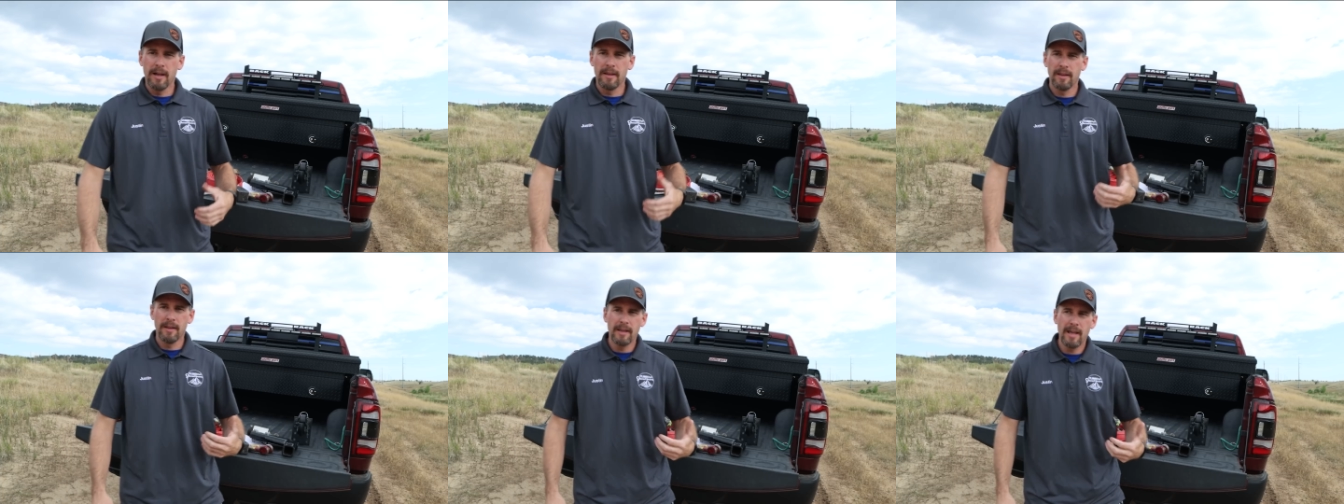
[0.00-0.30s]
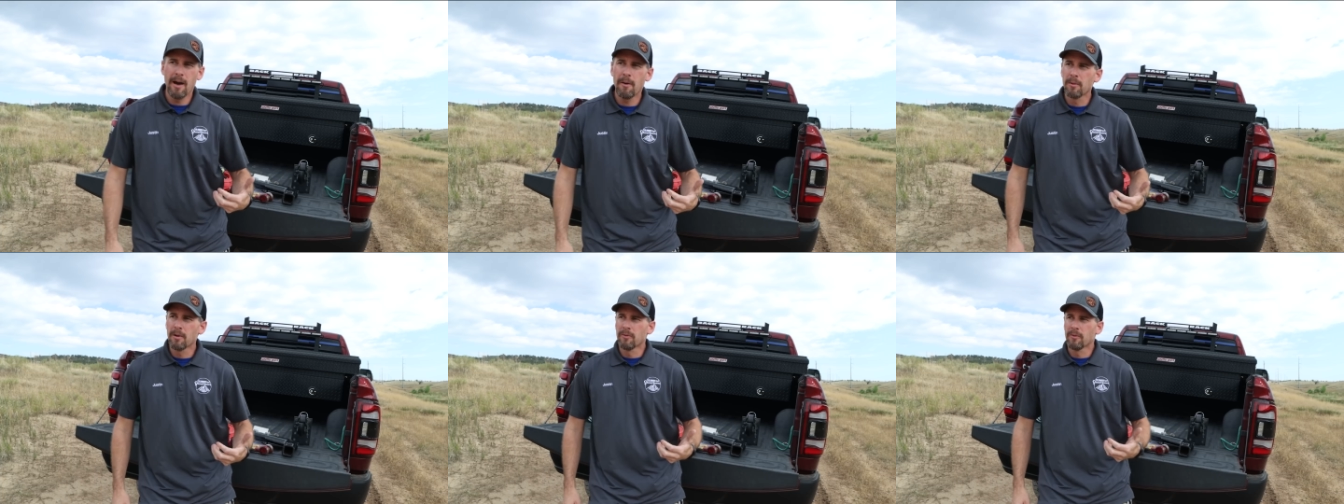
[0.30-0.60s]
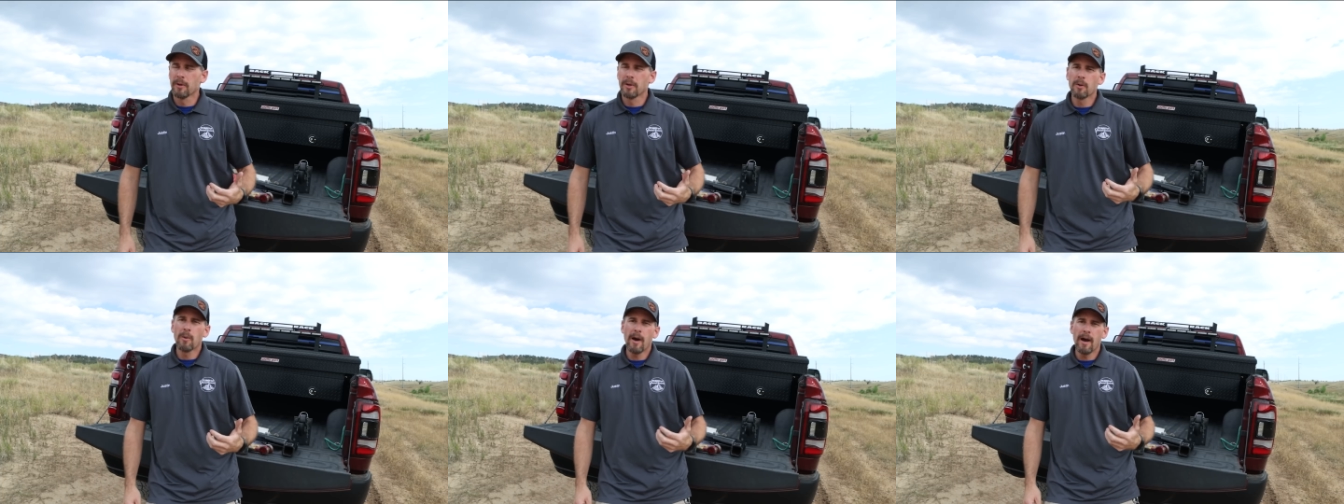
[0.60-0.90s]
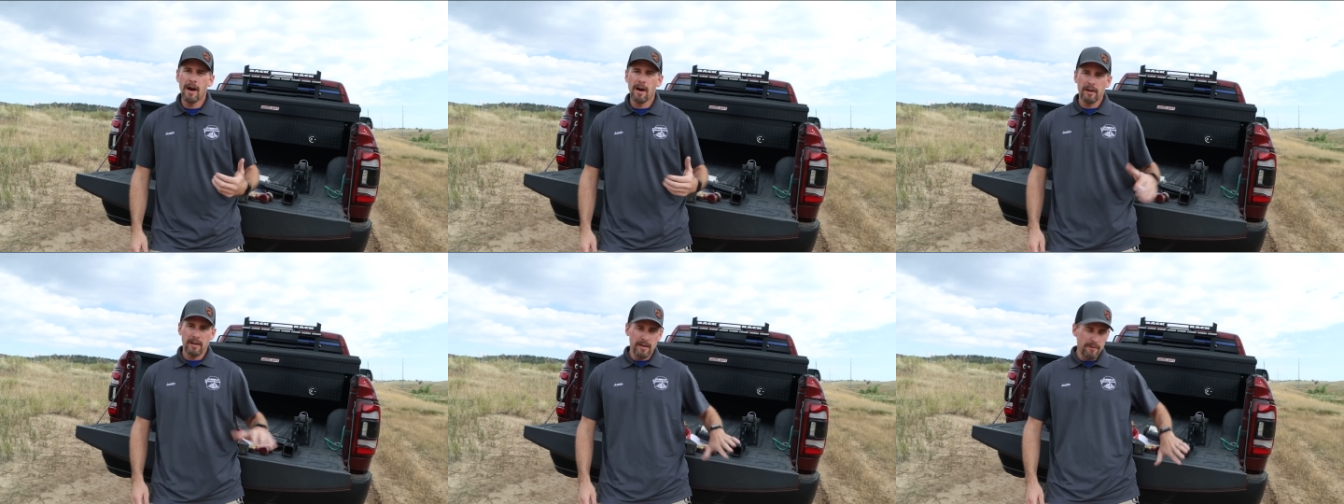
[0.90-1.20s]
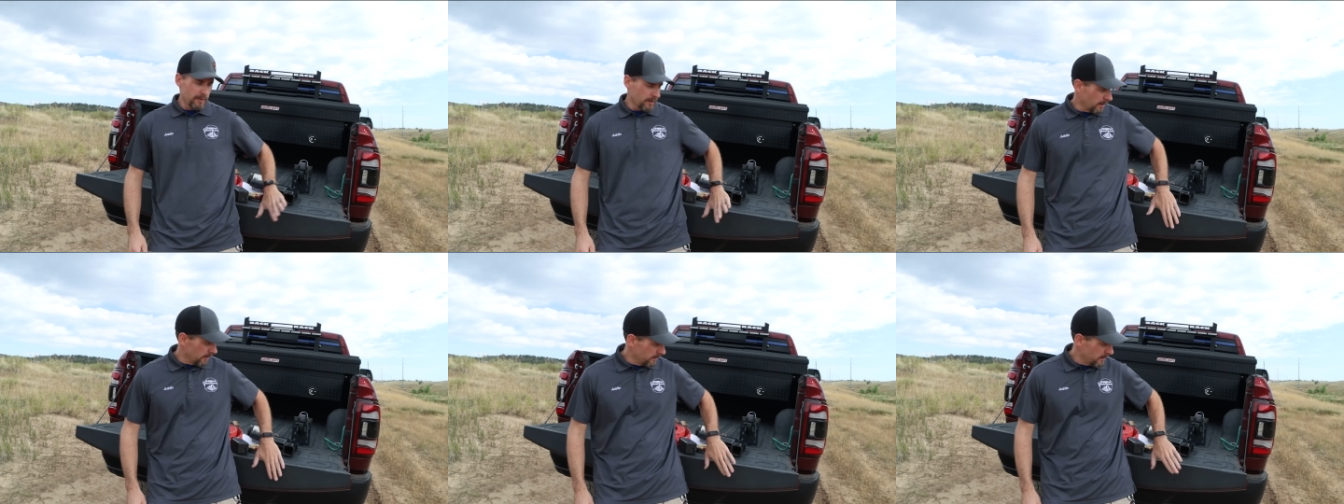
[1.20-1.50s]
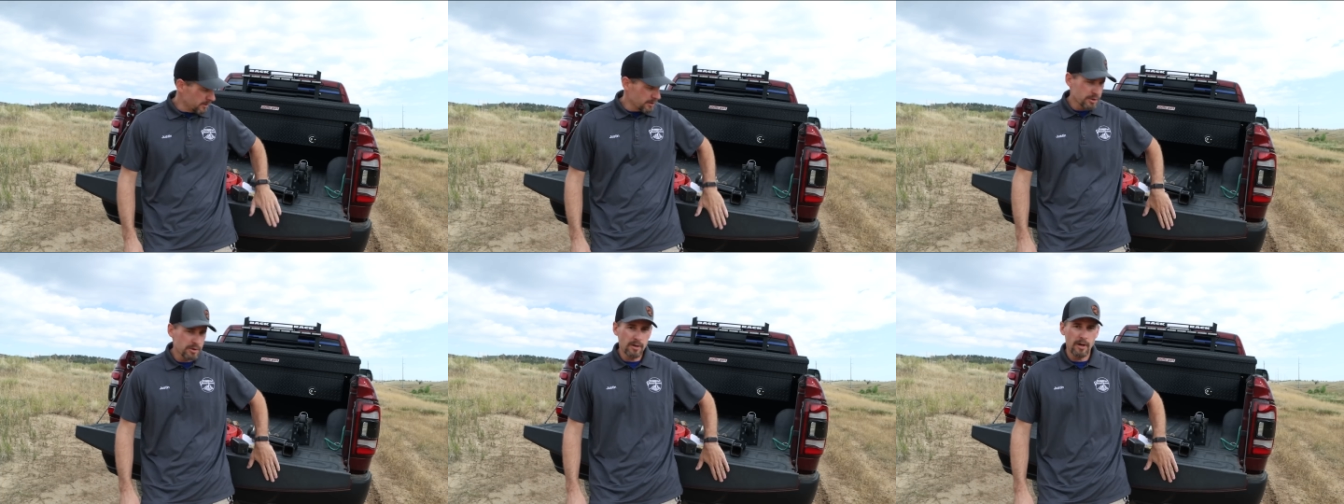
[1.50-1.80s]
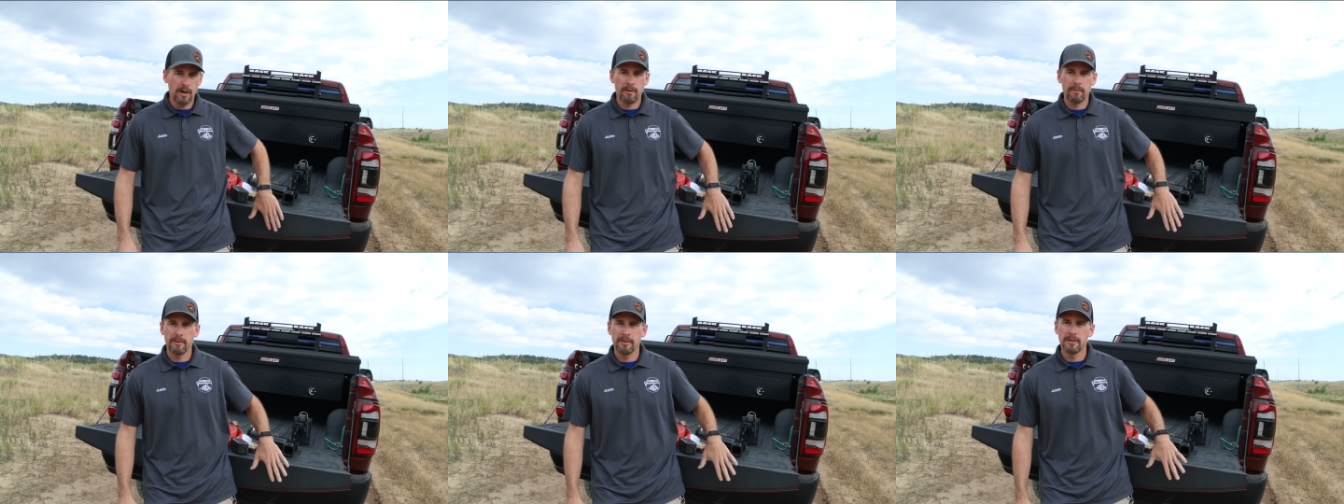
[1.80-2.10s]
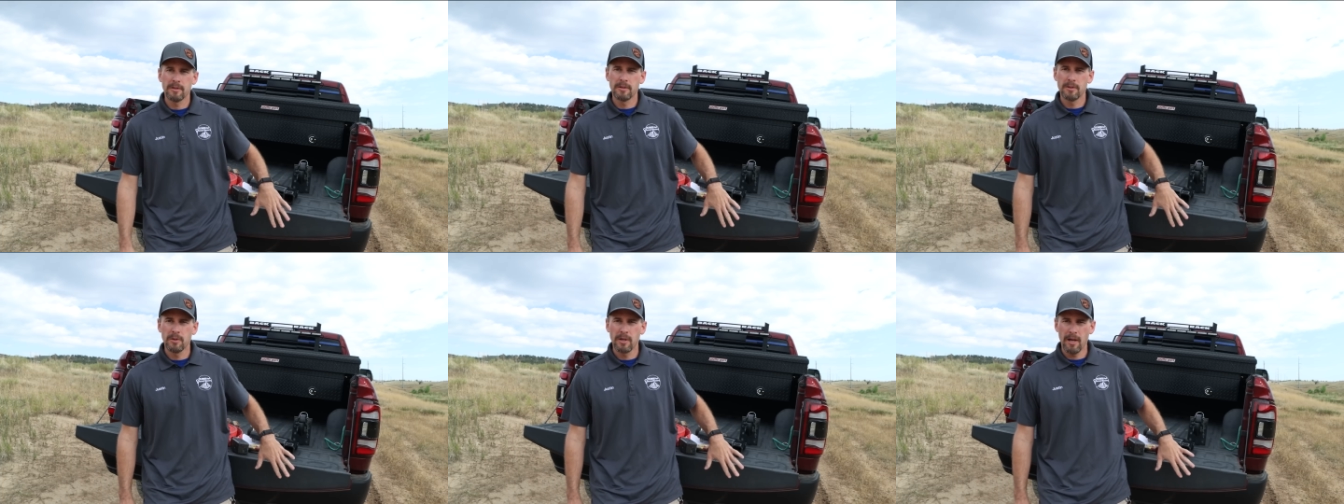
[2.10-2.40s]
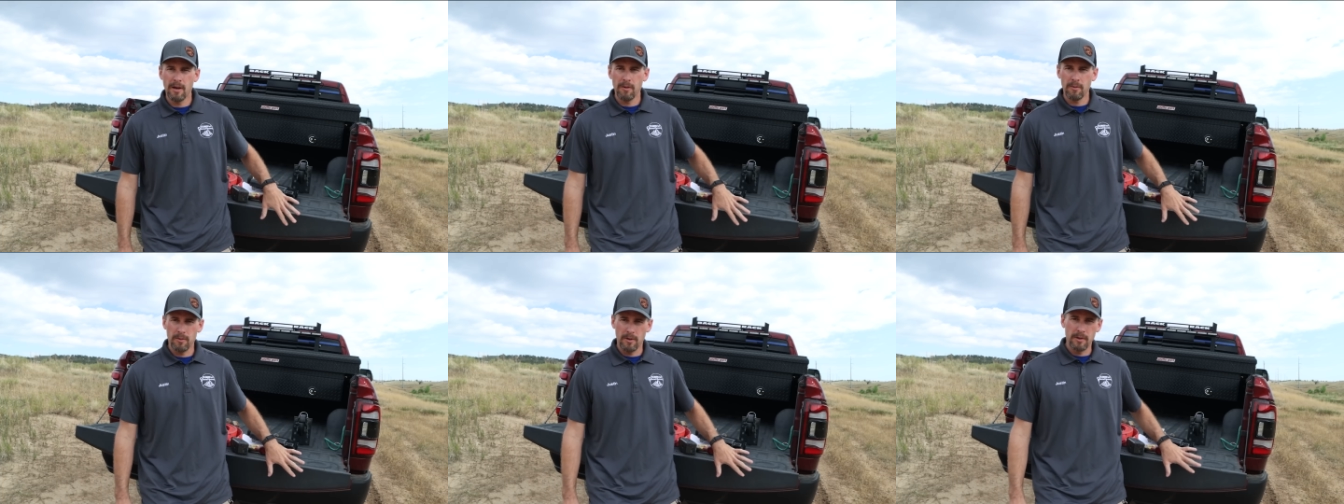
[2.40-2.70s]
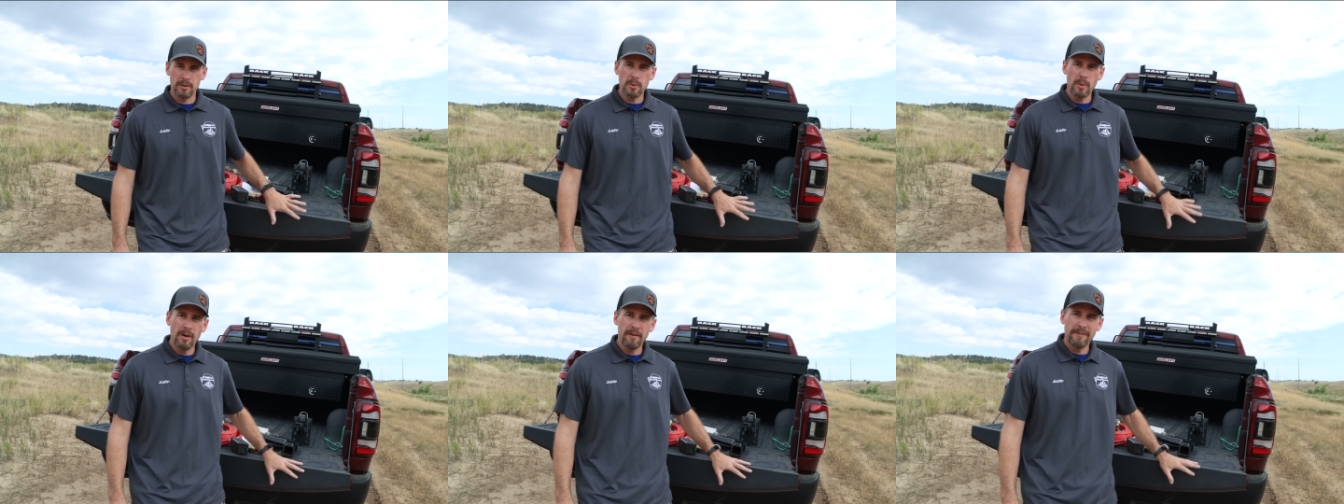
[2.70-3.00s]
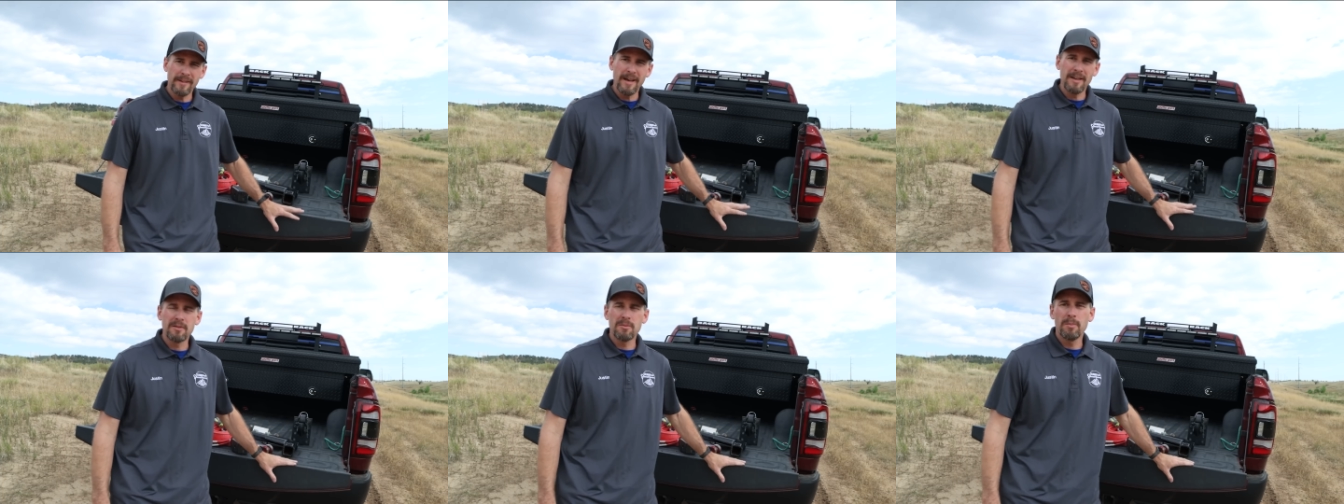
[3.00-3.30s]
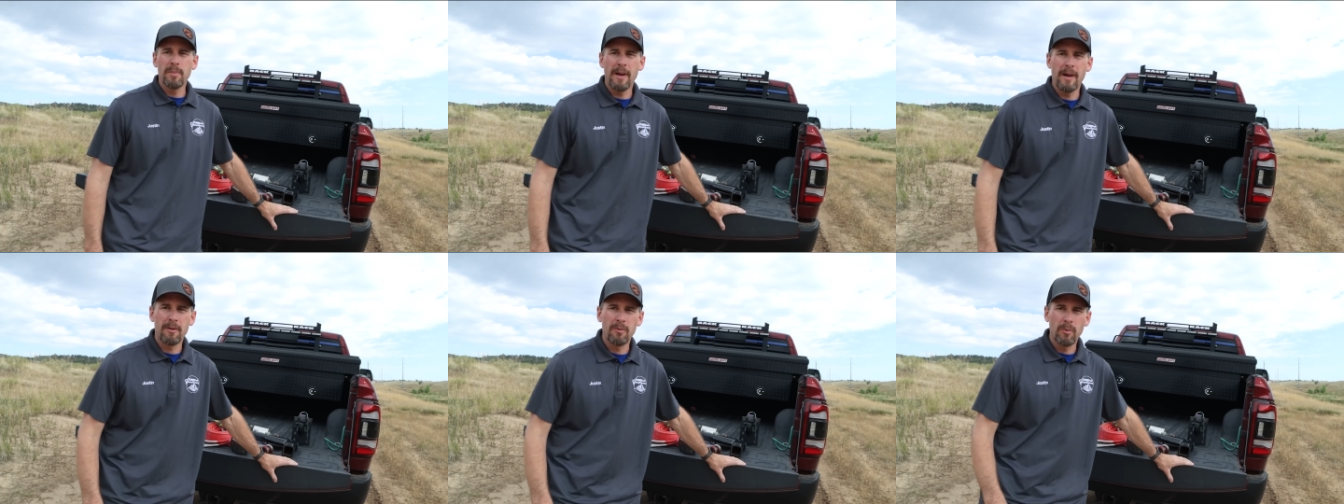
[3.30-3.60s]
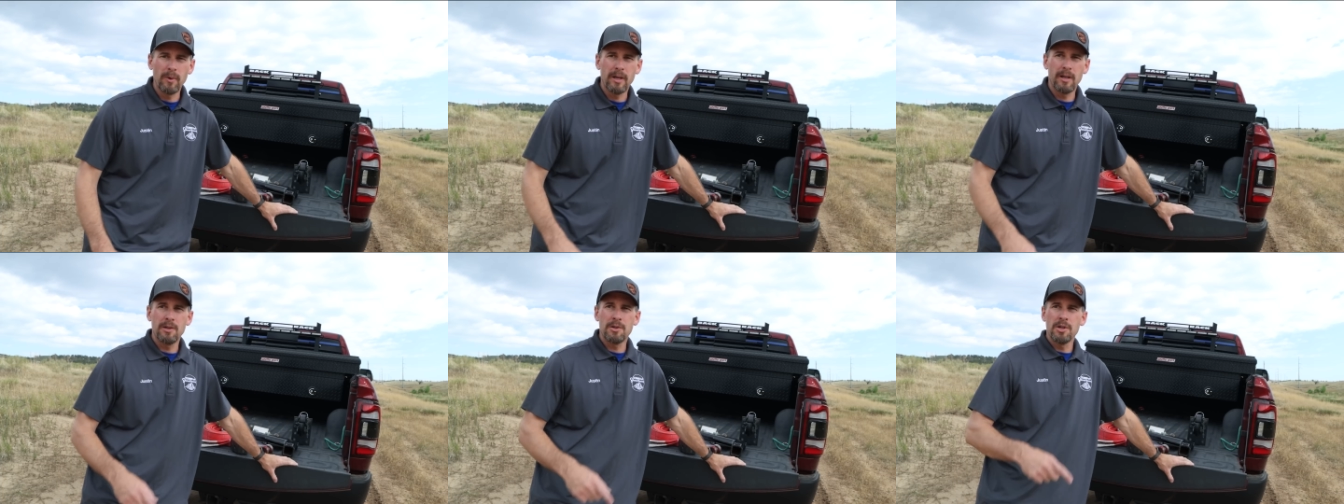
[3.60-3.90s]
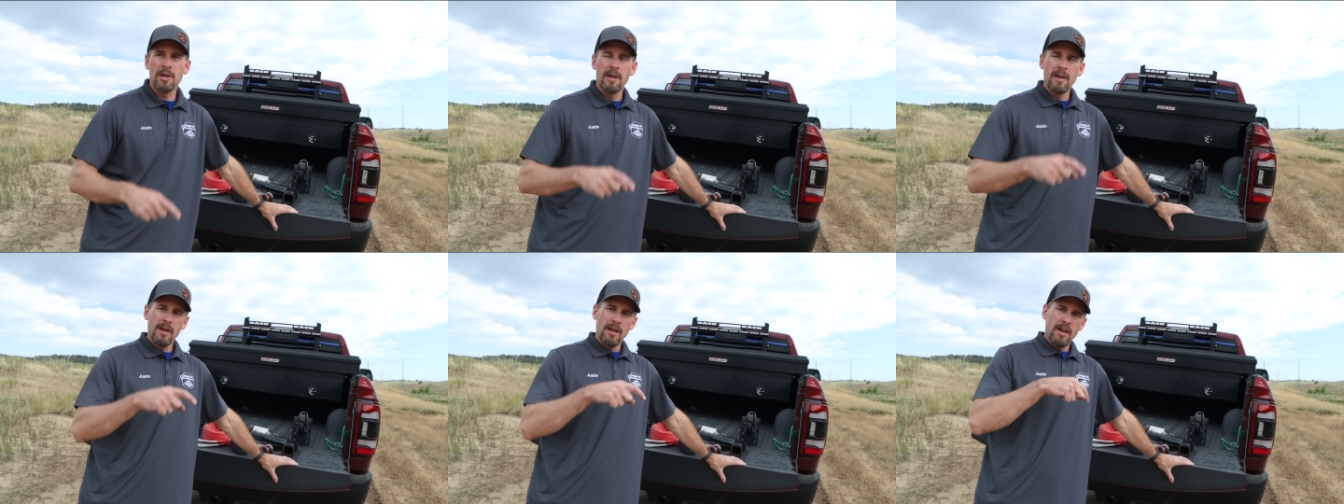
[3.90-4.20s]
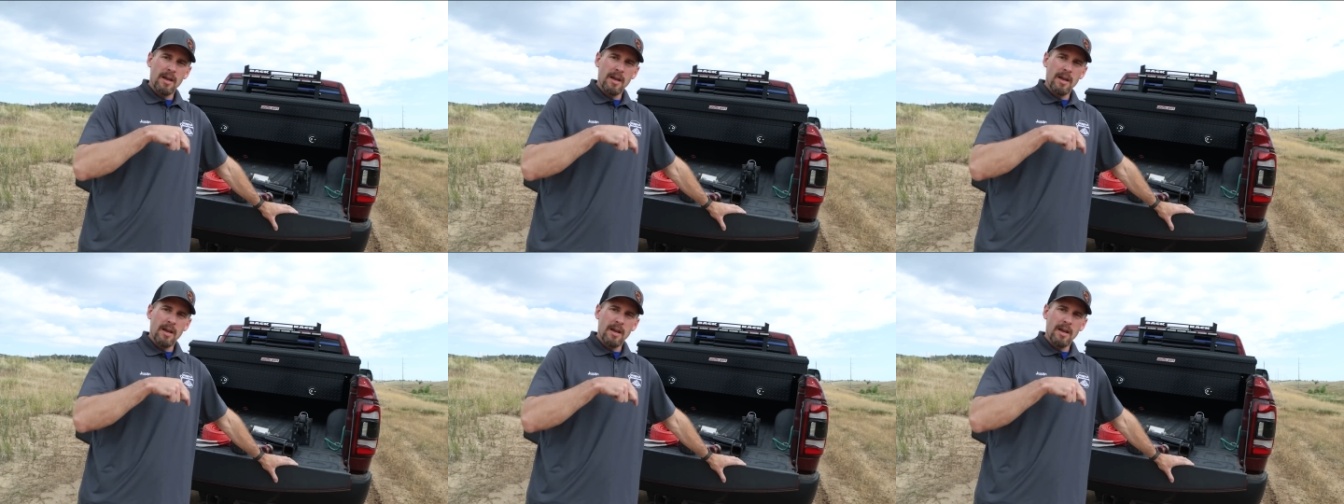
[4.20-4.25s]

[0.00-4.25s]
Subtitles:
And then that would have required, even on this truck with a 12,000 pound winch,